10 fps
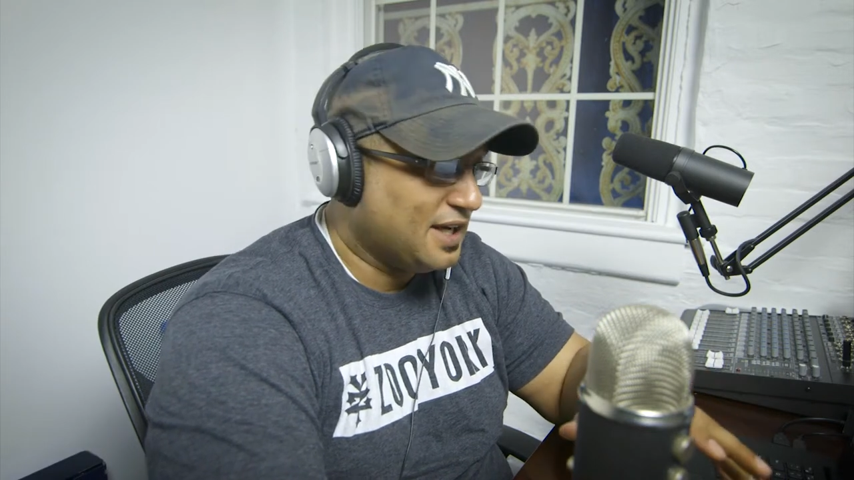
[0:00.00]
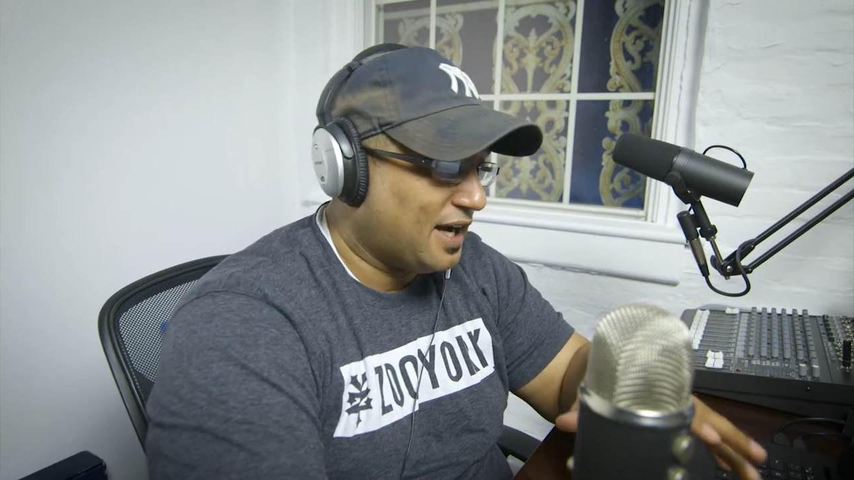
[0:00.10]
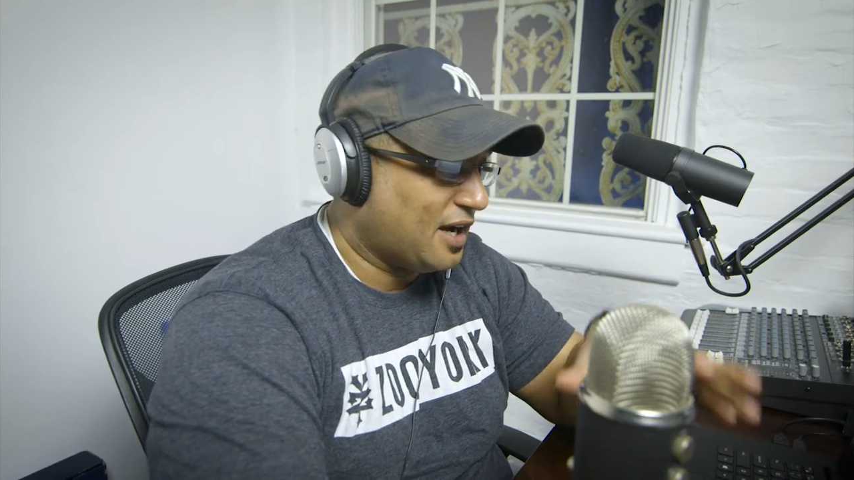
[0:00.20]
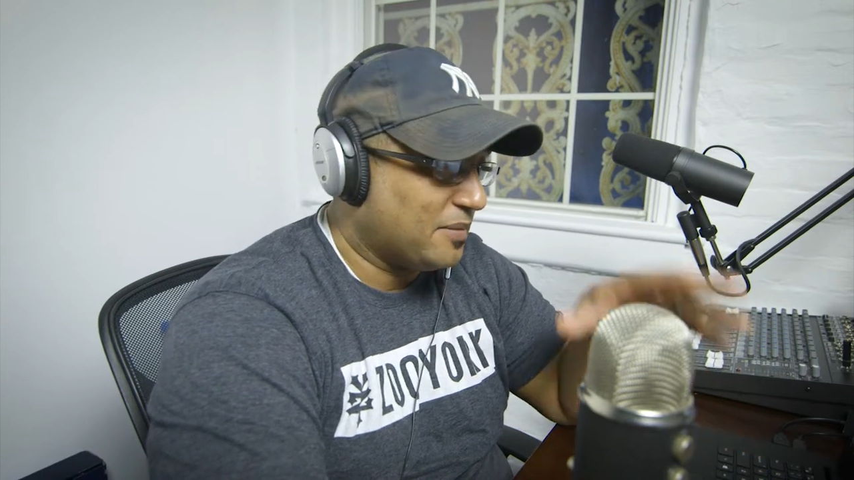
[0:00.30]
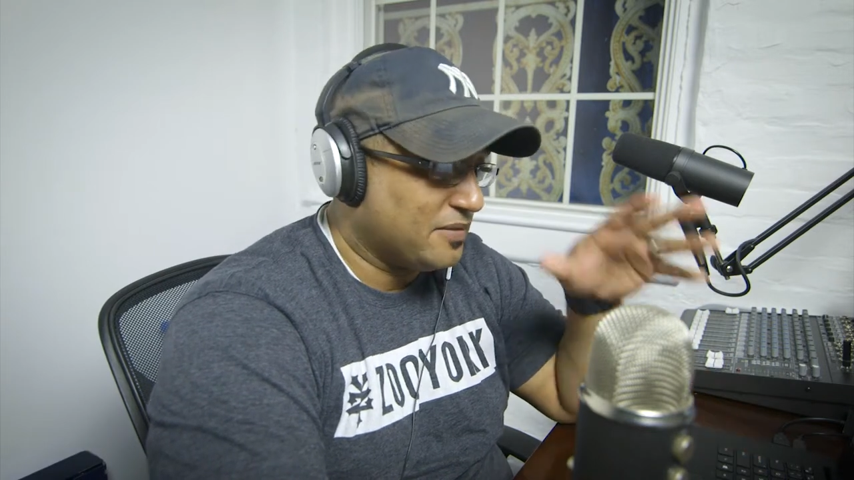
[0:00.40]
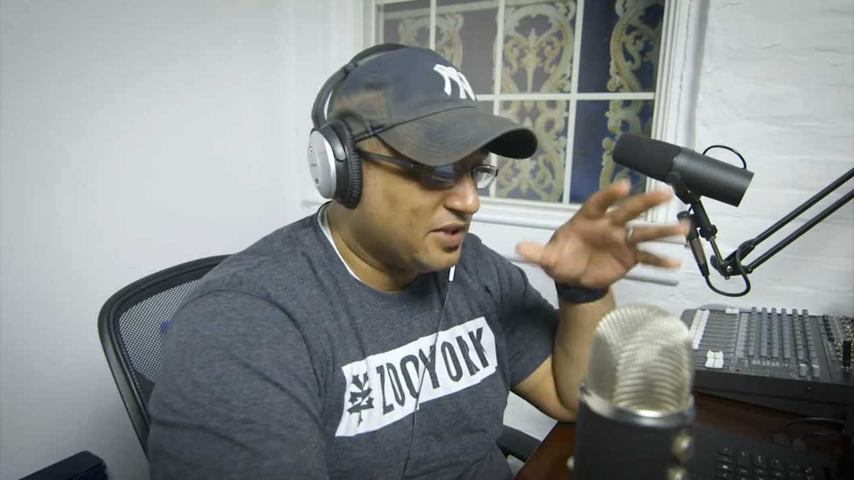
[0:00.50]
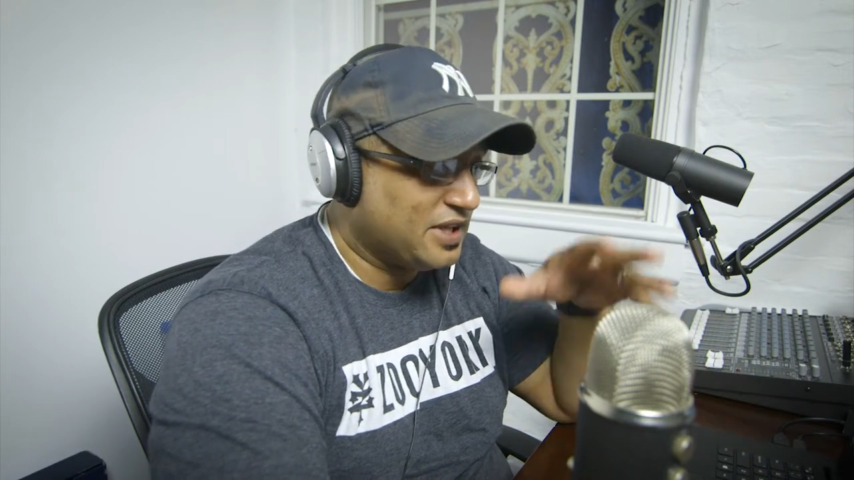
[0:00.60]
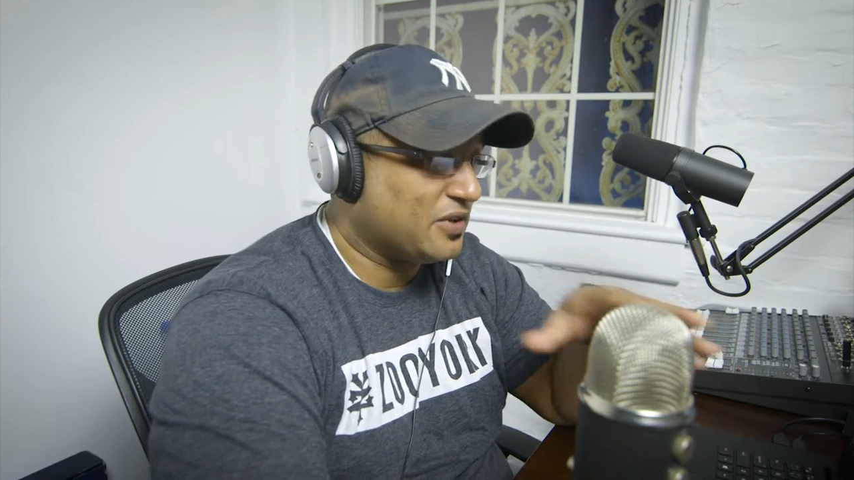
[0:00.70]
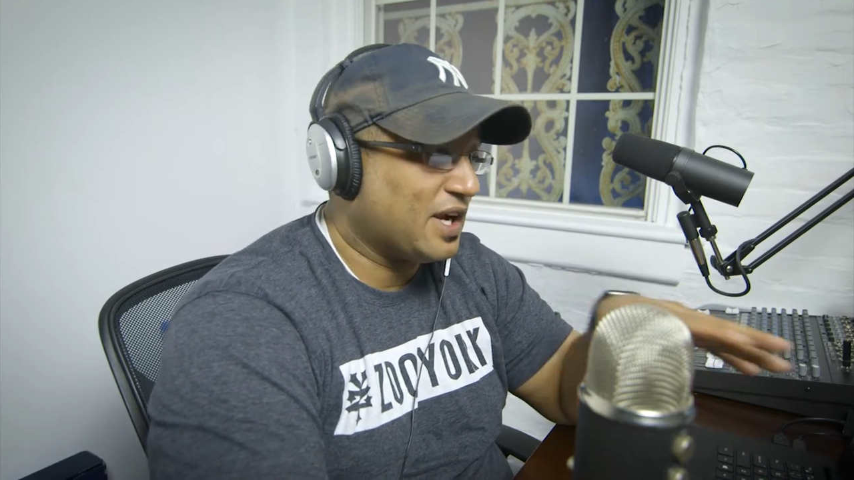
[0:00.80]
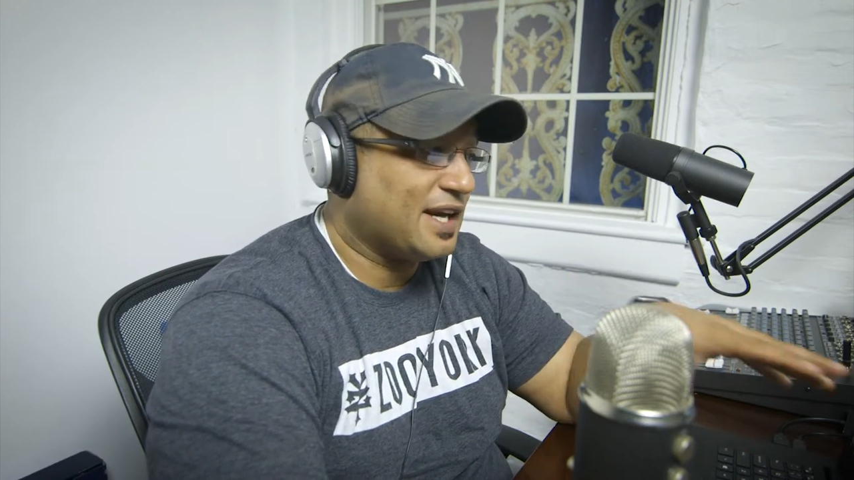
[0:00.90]
Um,
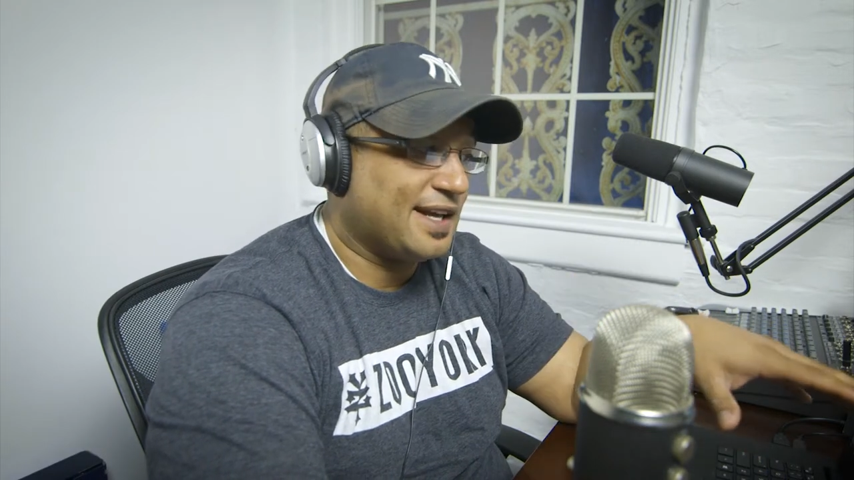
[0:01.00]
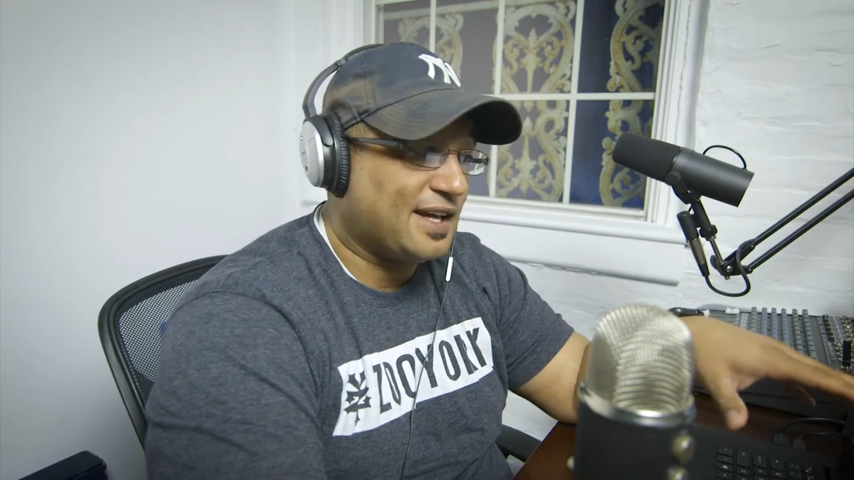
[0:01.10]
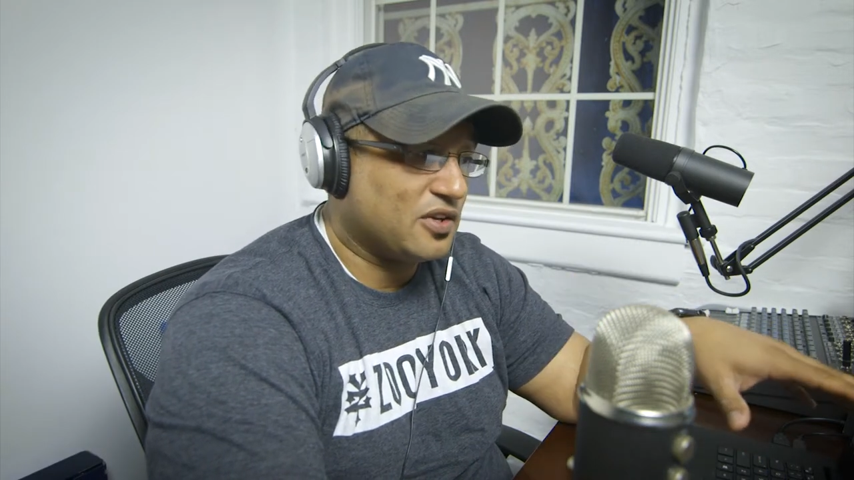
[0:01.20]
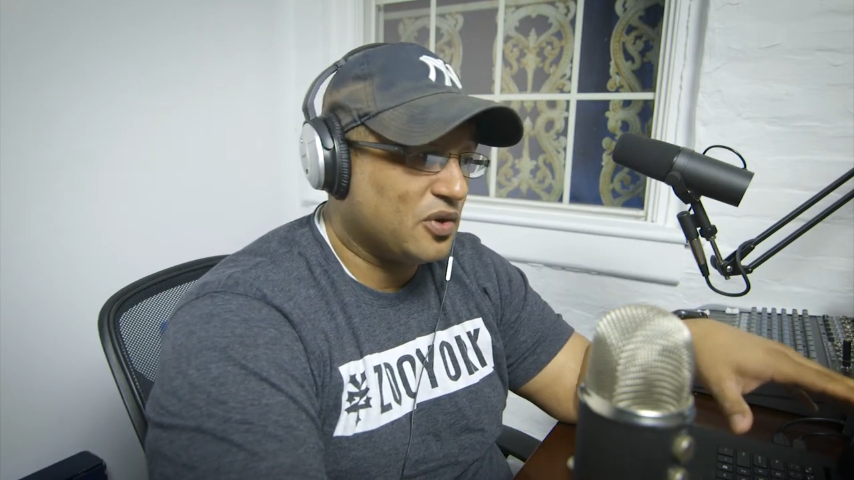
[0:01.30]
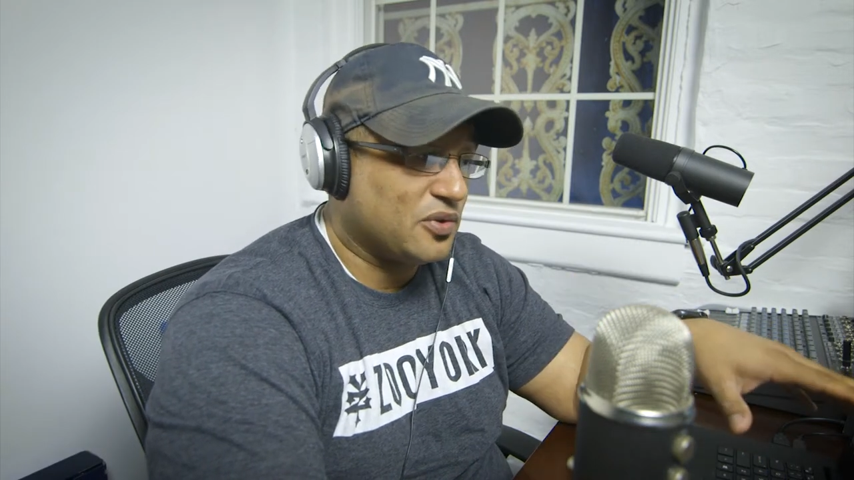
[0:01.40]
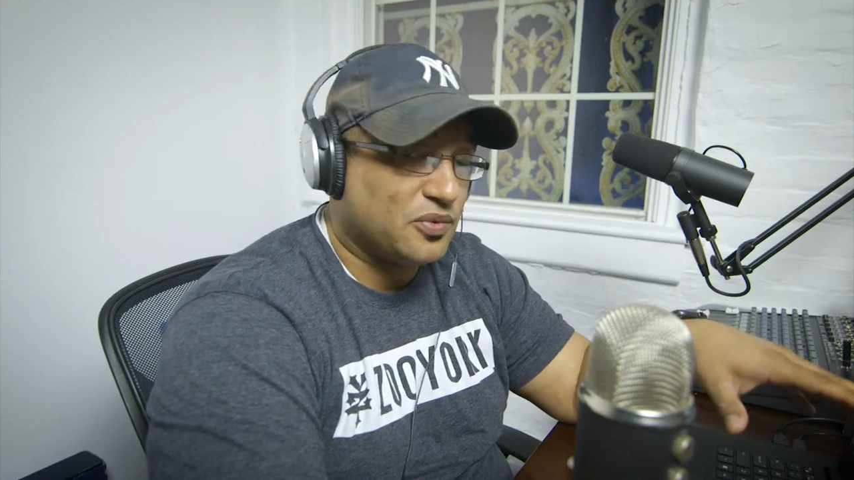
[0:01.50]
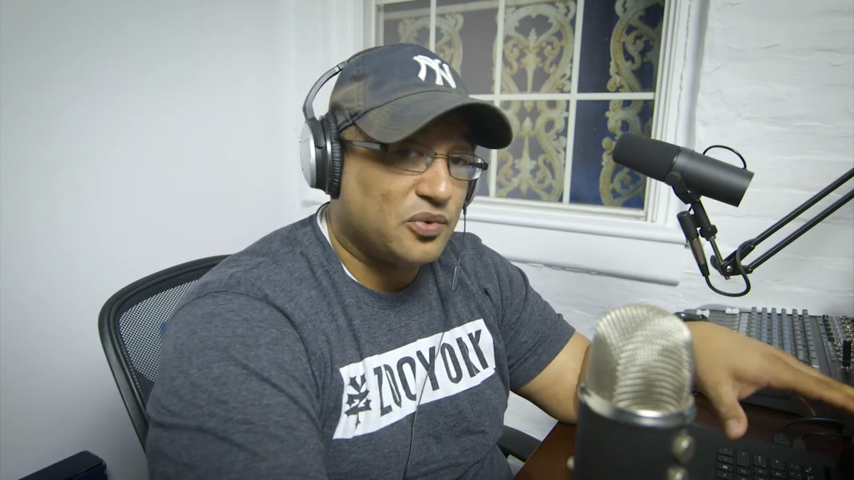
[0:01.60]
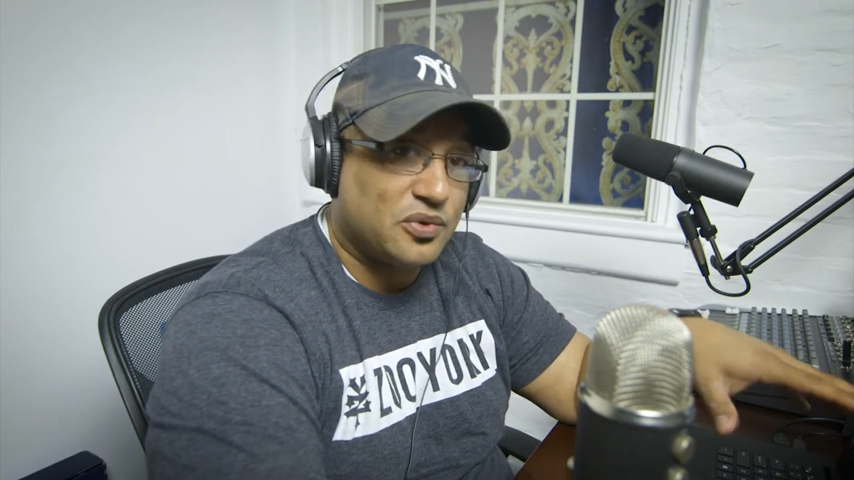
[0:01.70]
later on, I'll go through